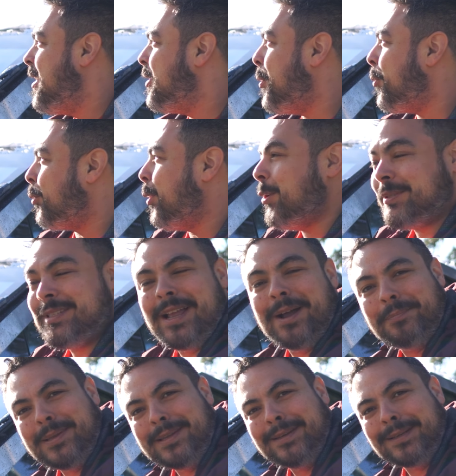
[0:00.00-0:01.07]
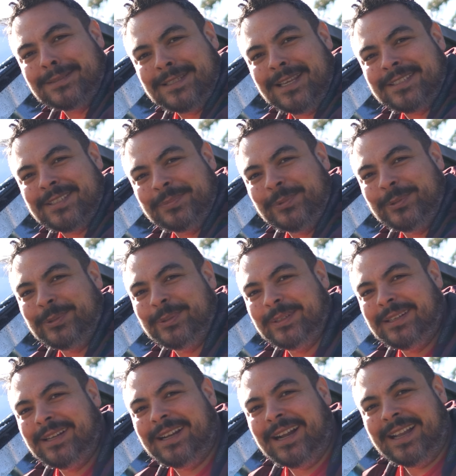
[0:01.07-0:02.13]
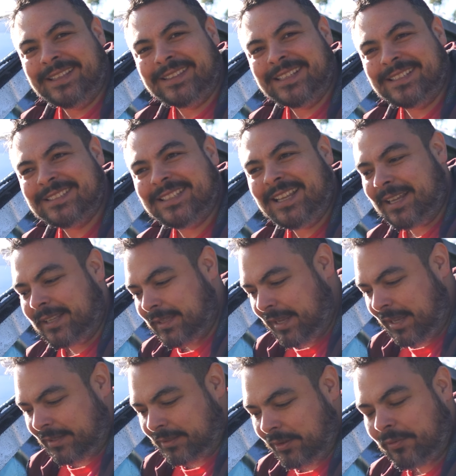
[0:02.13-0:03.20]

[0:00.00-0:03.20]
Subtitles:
the roads not being accessible and things like that.